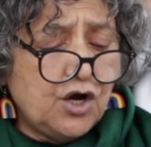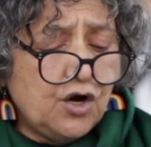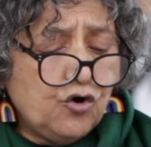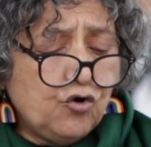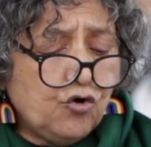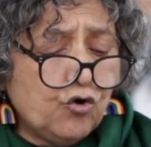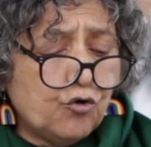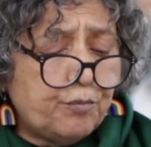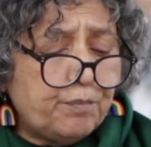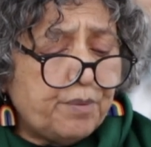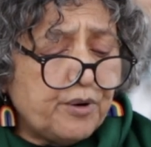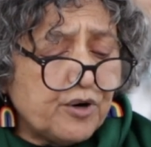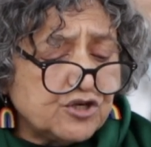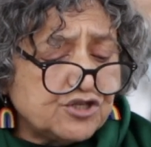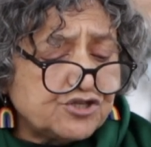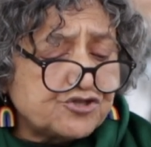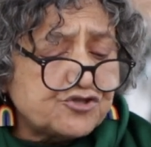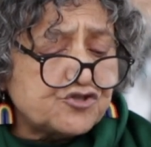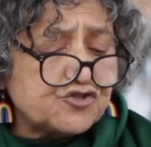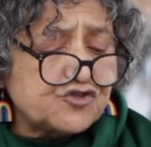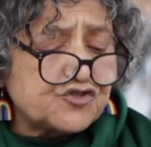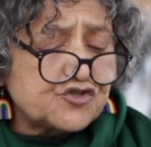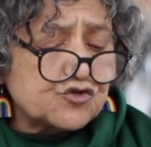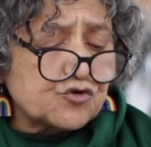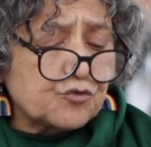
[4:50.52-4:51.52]
who pushed
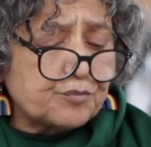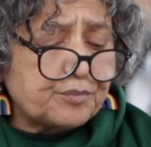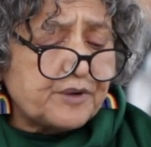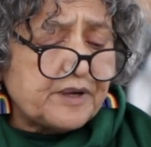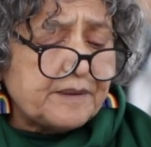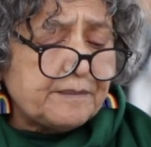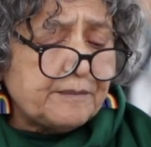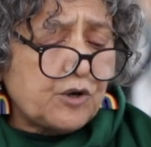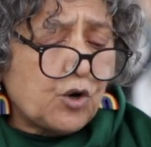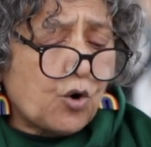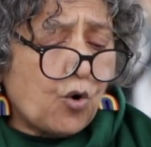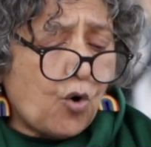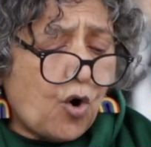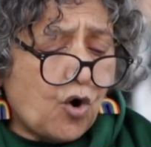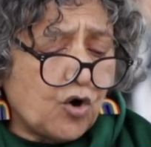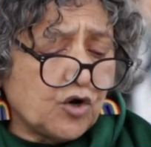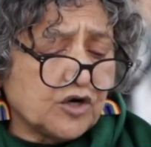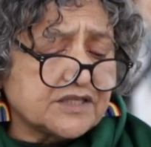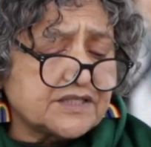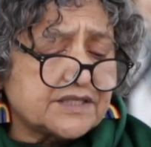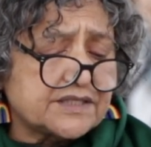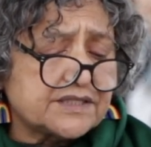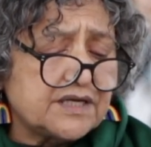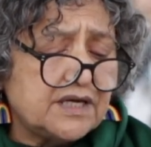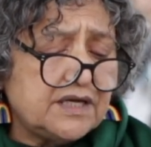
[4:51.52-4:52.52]
the Supreme
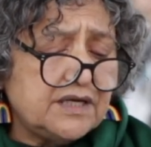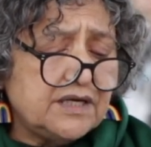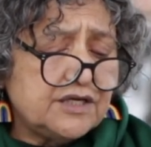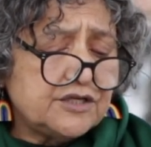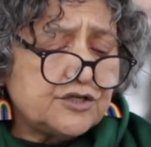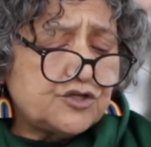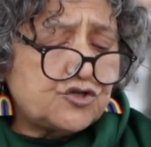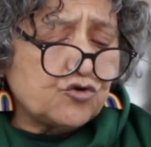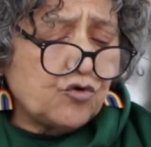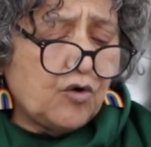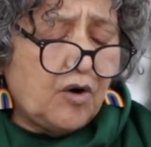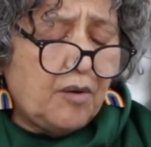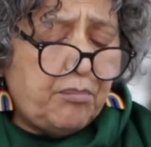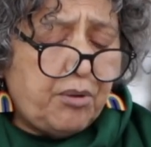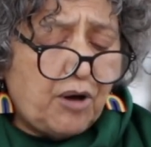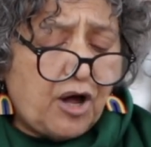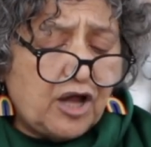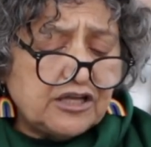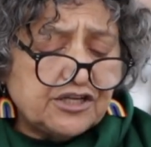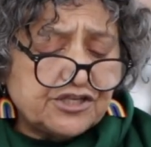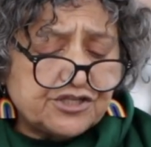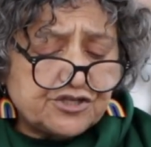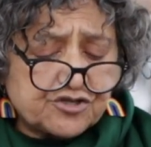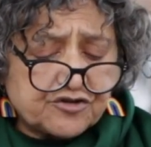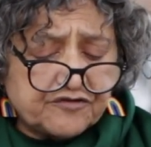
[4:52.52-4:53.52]
Court to
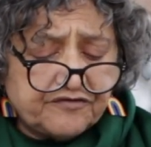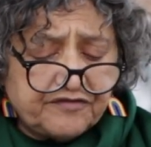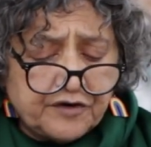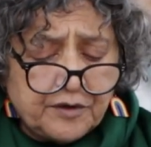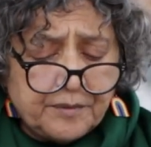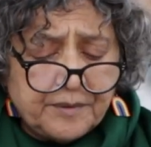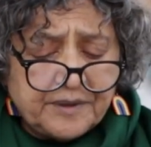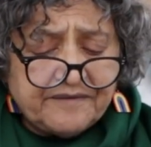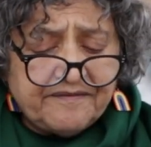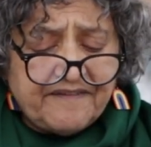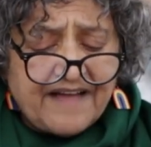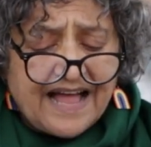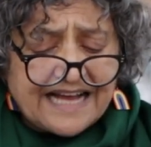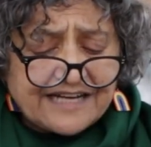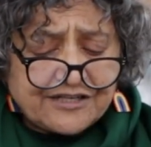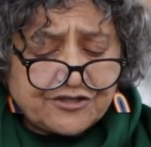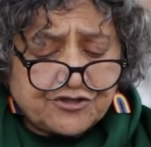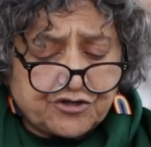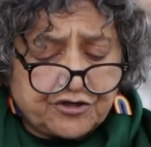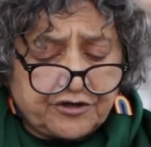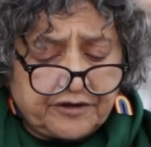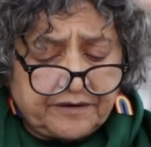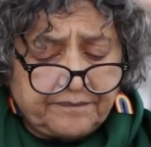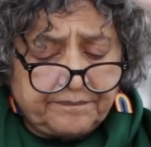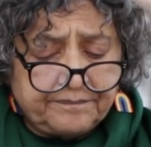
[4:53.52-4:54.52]
abolish affirmative
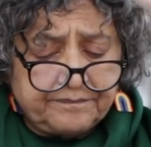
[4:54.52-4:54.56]
action.